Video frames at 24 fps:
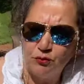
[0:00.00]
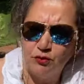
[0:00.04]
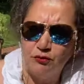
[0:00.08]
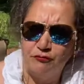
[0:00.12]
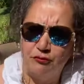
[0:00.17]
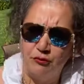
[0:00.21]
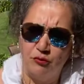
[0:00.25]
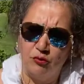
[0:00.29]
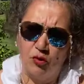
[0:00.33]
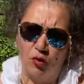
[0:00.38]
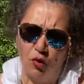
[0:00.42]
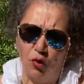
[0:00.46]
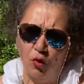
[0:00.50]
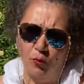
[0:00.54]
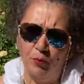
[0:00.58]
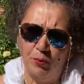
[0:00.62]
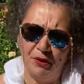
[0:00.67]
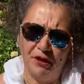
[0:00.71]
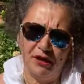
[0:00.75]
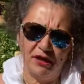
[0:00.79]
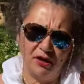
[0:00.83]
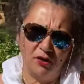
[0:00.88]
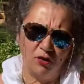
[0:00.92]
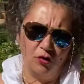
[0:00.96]
If you open
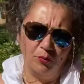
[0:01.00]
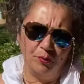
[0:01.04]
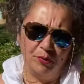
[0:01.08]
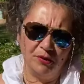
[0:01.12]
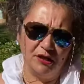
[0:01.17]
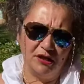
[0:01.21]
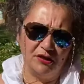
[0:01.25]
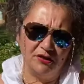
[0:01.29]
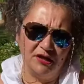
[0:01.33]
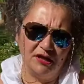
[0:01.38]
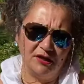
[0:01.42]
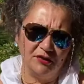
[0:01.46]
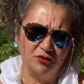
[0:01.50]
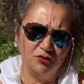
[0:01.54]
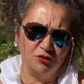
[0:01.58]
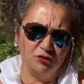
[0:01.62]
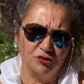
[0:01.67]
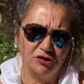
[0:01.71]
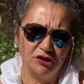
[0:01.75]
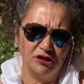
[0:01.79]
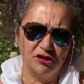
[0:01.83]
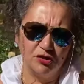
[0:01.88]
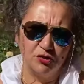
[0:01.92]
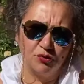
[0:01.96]
it and open it, then you're
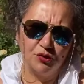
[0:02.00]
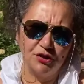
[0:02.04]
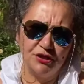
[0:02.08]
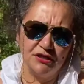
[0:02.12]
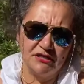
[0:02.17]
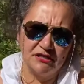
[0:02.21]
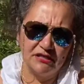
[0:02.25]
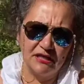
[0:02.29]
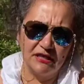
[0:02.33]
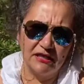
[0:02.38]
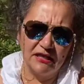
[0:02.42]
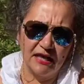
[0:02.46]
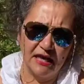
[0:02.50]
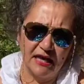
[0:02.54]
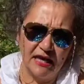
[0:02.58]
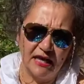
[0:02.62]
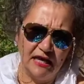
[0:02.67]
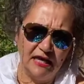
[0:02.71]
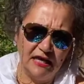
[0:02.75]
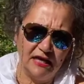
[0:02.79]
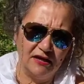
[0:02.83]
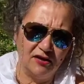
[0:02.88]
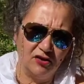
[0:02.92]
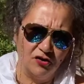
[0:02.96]
decreasing the
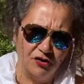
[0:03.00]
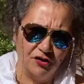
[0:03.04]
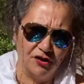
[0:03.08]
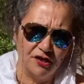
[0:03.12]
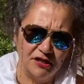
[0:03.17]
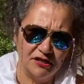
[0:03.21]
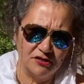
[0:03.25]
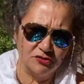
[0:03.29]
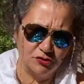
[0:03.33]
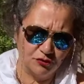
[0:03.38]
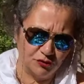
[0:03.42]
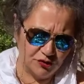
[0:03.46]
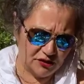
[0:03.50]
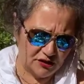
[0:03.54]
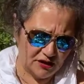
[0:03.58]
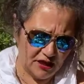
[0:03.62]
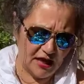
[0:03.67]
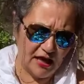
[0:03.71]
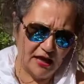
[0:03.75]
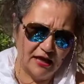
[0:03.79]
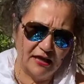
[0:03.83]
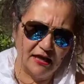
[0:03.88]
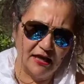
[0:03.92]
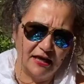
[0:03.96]
heat on this. So it's
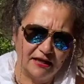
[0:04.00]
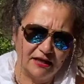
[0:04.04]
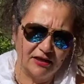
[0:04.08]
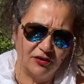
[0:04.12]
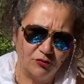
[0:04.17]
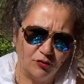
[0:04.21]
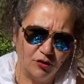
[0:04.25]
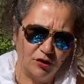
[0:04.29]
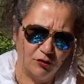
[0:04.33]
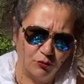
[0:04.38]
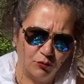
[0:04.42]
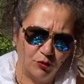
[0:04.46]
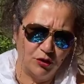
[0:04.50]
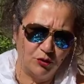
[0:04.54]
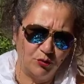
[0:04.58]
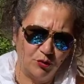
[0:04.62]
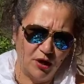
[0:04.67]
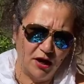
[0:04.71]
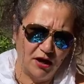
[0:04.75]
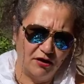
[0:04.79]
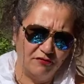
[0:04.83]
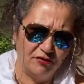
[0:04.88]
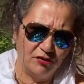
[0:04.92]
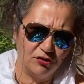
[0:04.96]
not like when you
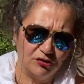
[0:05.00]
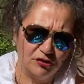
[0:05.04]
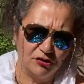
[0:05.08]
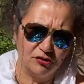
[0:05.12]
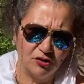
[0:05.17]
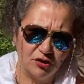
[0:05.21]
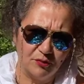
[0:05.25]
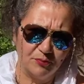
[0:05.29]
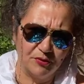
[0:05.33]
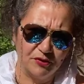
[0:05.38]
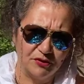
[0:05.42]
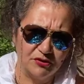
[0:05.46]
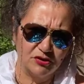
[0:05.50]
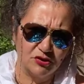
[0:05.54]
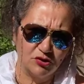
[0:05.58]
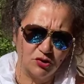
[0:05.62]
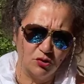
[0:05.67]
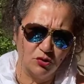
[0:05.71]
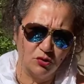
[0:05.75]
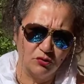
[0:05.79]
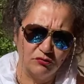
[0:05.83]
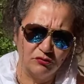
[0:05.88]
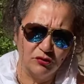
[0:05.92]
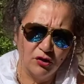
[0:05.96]
have it on the top of the
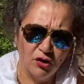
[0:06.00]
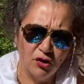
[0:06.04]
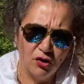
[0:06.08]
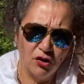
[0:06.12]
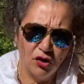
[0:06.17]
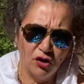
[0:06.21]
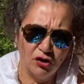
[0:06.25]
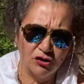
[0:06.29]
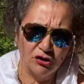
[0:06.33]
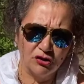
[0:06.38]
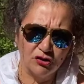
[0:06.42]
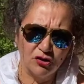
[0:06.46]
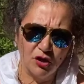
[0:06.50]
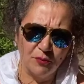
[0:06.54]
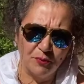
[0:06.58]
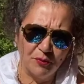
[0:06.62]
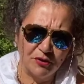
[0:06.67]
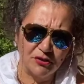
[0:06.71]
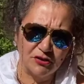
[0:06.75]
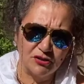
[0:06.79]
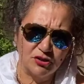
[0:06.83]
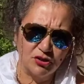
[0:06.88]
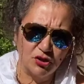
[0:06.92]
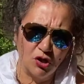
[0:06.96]
stove. On the top of
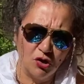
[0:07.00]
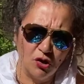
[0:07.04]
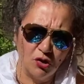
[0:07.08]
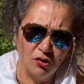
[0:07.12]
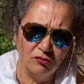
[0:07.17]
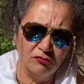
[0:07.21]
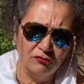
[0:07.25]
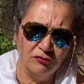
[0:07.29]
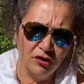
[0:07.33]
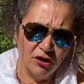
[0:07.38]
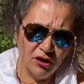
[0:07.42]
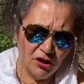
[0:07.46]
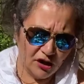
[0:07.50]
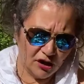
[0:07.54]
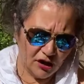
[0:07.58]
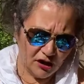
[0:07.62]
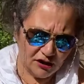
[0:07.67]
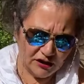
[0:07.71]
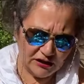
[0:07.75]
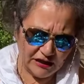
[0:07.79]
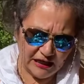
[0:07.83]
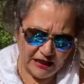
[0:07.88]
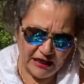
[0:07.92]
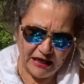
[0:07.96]
the stove,
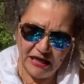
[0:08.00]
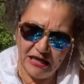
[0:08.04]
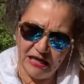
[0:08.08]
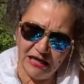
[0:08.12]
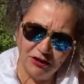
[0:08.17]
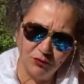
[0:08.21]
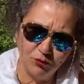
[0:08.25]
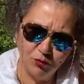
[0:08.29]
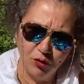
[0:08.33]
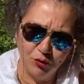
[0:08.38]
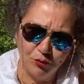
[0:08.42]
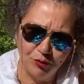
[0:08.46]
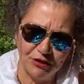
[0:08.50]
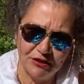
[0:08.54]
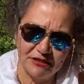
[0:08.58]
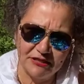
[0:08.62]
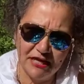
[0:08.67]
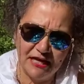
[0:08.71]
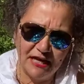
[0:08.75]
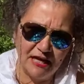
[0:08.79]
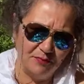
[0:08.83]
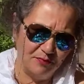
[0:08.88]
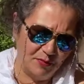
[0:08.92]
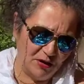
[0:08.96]
the heat will
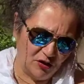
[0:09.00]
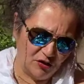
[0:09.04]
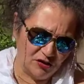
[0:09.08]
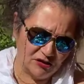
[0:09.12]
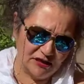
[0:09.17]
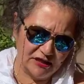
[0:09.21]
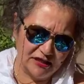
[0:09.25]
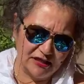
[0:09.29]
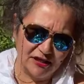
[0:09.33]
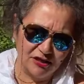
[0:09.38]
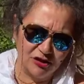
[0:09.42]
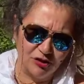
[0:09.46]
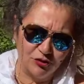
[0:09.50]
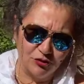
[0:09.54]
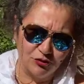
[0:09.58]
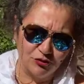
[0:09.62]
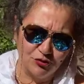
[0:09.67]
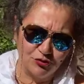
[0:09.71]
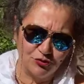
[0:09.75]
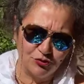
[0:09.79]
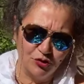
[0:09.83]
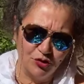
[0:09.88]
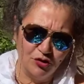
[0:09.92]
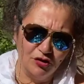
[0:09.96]
retain because I can
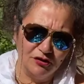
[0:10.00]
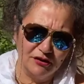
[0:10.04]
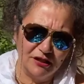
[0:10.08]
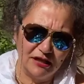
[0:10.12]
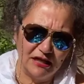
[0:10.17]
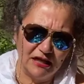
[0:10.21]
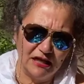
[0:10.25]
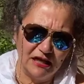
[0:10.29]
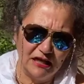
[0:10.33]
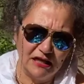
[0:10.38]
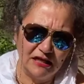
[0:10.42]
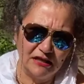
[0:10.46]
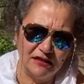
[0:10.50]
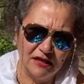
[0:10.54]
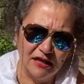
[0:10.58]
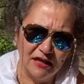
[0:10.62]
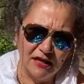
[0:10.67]
control the heat.